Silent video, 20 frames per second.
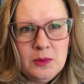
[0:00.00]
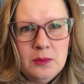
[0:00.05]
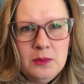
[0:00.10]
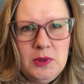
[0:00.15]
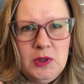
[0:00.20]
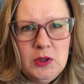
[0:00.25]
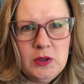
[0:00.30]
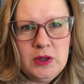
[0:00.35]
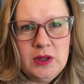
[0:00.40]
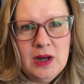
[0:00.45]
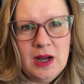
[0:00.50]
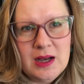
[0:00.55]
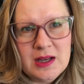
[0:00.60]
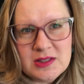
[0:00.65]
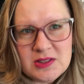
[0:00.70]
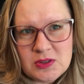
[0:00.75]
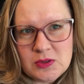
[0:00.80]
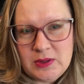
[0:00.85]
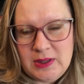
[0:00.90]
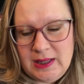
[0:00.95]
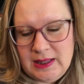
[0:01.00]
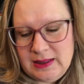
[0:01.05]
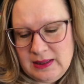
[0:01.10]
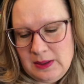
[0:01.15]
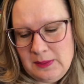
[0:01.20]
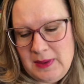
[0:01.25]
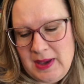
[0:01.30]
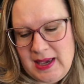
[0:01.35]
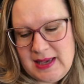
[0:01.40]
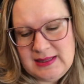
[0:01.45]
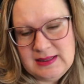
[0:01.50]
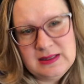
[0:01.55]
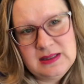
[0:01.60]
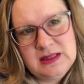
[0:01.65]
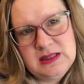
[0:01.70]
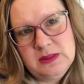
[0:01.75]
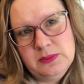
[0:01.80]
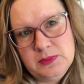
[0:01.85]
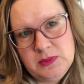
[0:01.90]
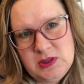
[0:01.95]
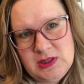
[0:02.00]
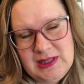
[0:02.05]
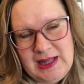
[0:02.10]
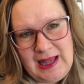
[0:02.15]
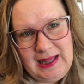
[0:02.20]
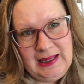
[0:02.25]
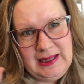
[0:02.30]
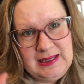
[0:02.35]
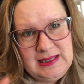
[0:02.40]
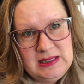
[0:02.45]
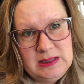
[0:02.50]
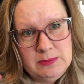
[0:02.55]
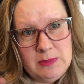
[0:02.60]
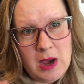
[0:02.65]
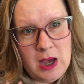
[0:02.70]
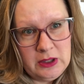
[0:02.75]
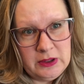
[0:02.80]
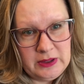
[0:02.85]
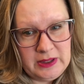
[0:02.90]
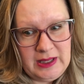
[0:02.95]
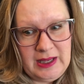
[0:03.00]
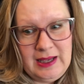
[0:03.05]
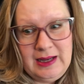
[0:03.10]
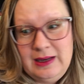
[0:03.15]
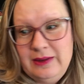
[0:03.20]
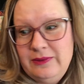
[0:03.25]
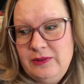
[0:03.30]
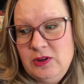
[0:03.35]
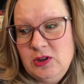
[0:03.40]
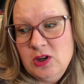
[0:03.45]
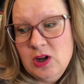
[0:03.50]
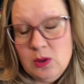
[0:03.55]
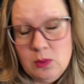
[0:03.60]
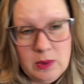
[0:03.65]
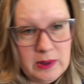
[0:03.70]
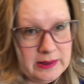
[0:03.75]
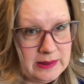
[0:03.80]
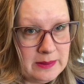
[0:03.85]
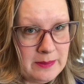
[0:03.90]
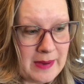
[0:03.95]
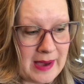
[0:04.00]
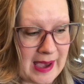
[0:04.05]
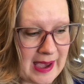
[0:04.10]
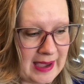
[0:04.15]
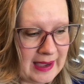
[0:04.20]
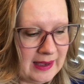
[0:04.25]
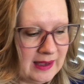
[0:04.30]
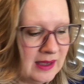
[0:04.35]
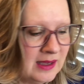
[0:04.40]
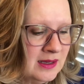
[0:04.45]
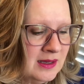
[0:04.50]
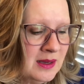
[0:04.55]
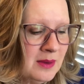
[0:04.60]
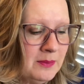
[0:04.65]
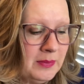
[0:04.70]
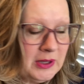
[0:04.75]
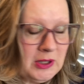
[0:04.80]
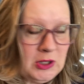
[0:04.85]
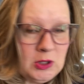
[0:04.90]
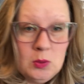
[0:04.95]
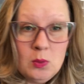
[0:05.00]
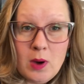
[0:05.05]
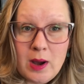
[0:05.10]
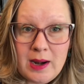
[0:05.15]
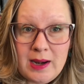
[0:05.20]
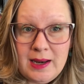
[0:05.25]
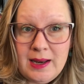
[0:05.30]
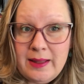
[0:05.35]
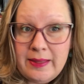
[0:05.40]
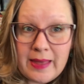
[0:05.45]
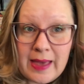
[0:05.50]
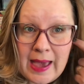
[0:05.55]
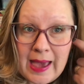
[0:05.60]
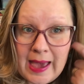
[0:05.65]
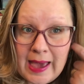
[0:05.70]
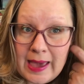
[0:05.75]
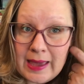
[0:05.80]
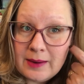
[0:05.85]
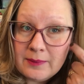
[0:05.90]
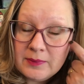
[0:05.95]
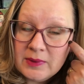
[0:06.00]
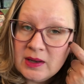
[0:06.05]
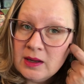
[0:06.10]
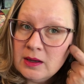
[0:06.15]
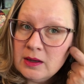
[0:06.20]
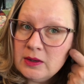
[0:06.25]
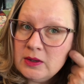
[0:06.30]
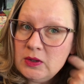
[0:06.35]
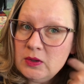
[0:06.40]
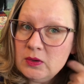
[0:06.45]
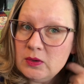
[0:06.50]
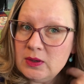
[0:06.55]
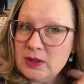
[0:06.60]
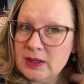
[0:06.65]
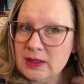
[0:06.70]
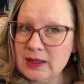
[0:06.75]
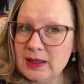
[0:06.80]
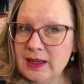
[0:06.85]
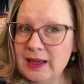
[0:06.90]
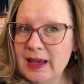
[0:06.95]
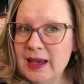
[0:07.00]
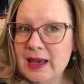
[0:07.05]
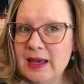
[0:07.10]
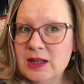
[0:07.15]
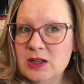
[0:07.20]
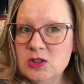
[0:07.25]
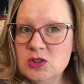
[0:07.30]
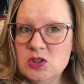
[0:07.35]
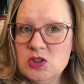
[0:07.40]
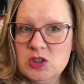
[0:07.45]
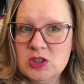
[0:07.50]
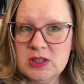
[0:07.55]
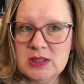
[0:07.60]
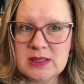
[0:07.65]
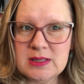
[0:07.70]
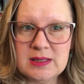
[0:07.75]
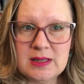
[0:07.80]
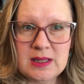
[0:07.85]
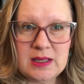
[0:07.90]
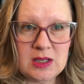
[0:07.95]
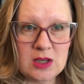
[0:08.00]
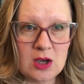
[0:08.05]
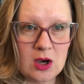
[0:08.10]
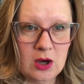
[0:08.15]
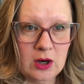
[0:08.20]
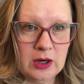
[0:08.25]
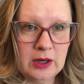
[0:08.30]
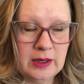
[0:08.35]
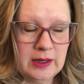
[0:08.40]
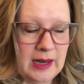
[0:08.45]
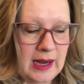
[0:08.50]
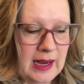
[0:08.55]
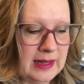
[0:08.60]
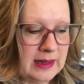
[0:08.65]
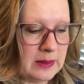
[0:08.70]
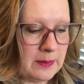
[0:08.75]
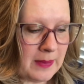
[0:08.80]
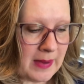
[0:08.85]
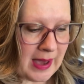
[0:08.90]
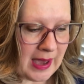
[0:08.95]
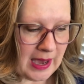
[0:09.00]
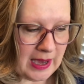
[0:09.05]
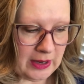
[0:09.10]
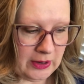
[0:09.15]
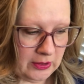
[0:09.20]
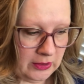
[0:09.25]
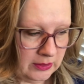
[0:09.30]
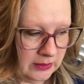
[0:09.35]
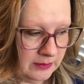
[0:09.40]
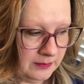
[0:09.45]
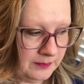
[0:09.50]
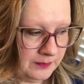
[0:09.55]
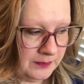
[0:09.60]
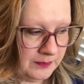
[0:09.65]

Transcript: You can also get them as a slightly smaller kit if you don't want the bag, but you want the hat. You can get just the yarn and the pattern.